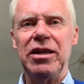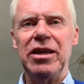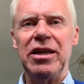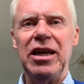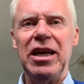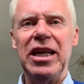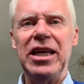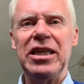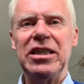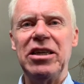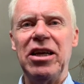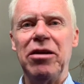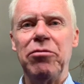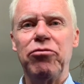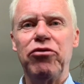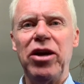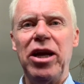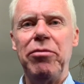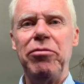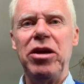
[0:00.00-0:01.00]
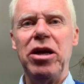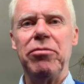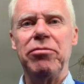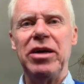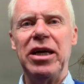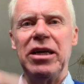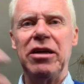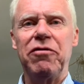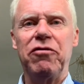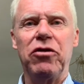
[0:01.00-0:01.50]
LinkedIn Premium,
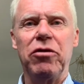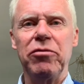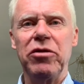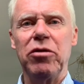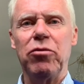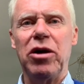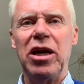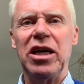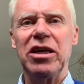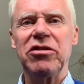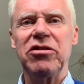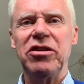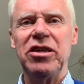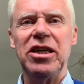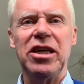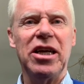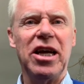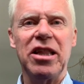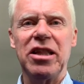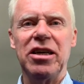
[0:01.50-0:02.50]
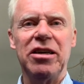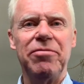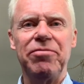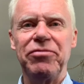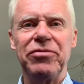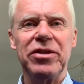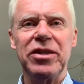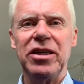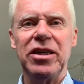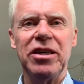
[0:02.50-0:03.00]
and from the Wallaxy
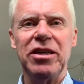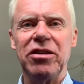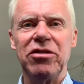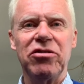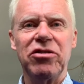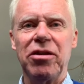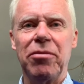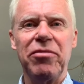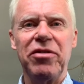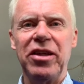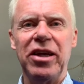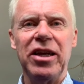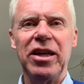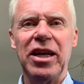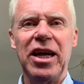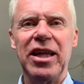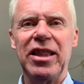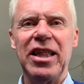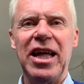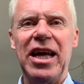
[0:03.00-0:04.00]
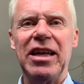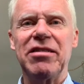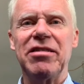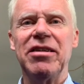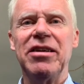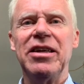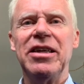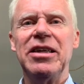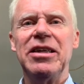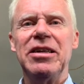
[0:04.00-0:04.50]
another something like that.
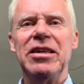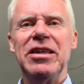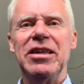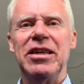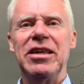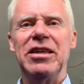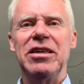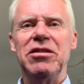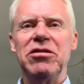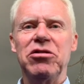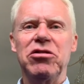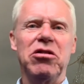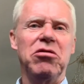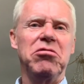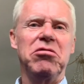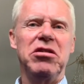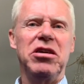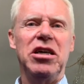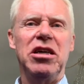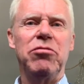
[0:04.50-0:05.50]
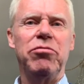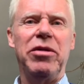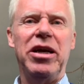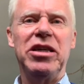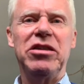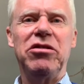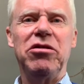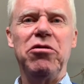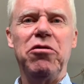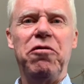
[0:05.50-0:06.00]
So it
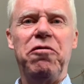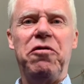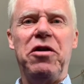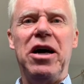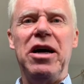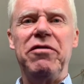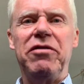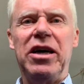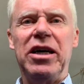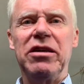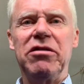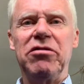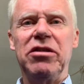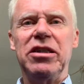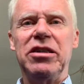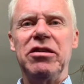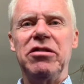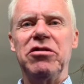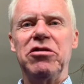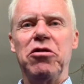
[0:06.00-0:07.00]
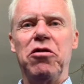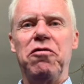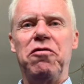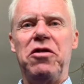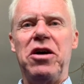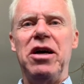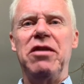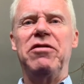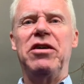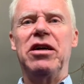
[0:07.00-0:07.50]
makes you 500. So
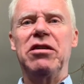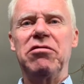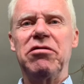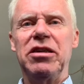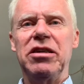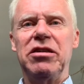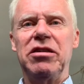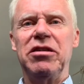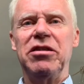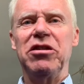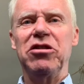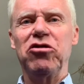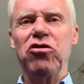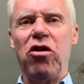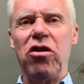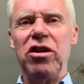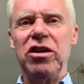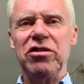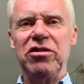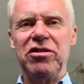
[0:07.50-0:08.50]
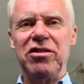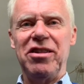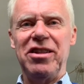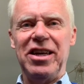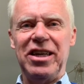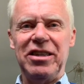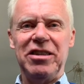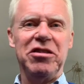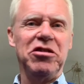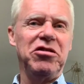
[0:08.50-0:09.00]
$500,
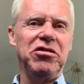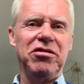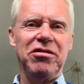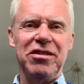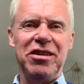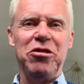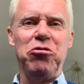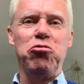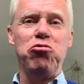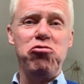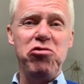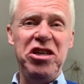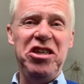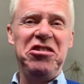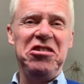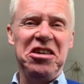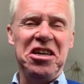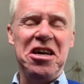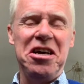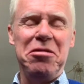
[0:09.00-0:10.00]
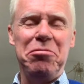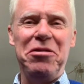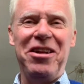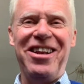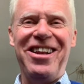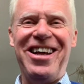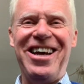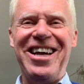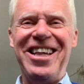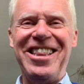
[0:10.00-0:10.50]
that is
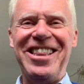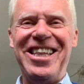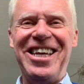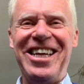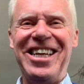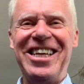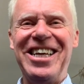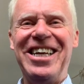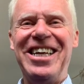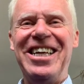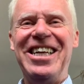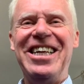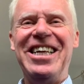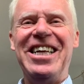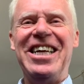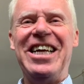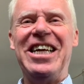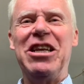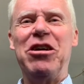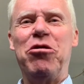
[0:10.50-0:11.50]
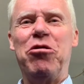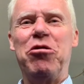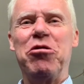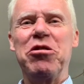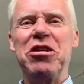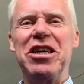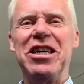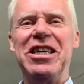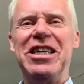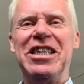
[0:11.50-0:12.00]
reasonable, I think, in
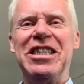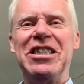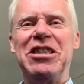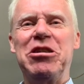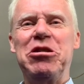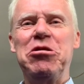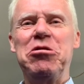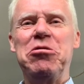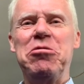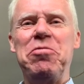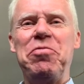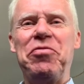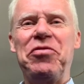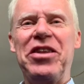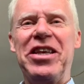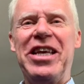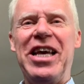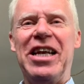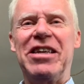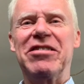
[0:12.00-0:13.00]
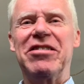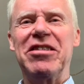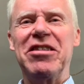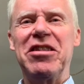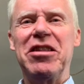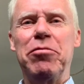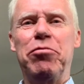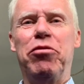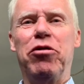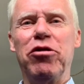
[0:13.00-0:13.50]
order to get
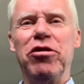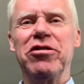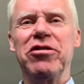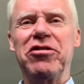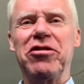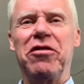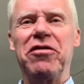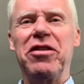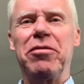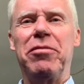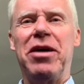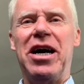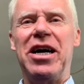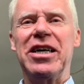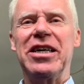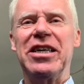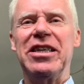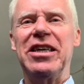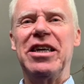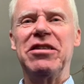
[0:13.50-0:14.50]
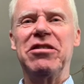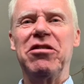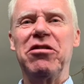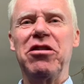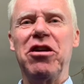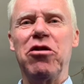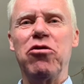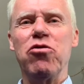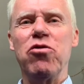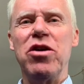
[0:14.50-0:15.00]
the pulse of the market and to
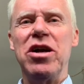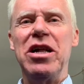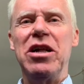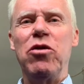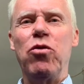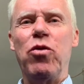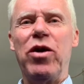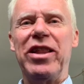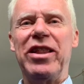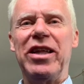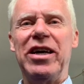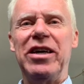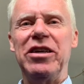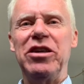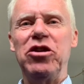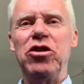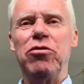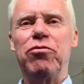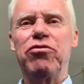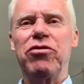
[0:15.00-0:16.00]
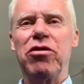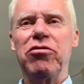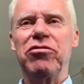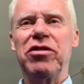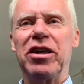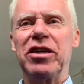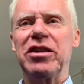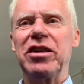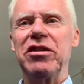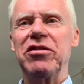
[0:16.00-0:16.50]
know whether your
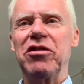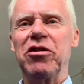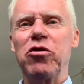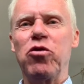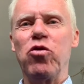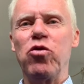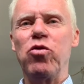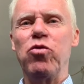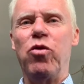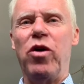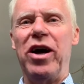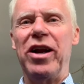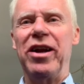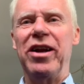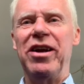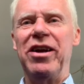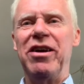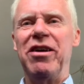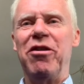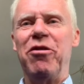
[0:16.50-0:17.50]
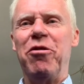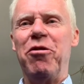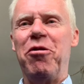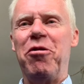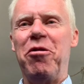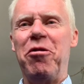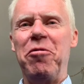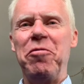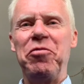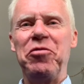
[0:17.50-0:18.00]
product is a good one
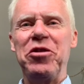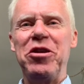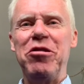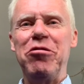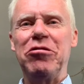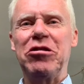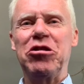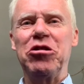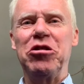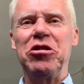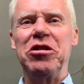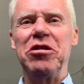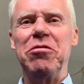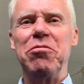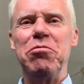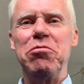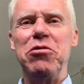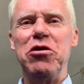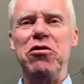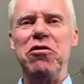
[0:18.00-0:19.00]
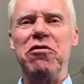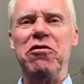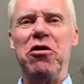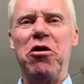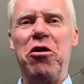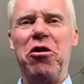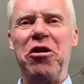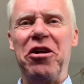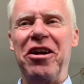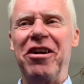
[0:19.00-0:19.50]
or you should move
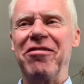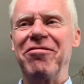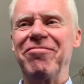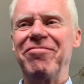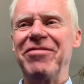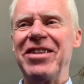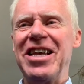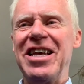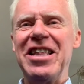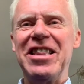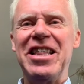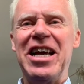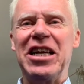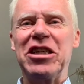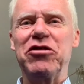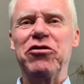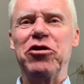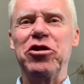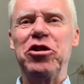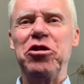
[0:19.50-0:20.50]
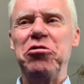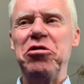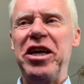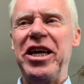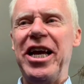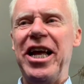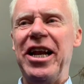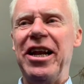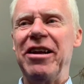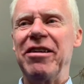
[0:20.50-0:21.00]
on. Thanks for tuning
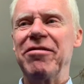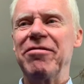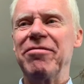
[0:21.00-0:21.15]
in.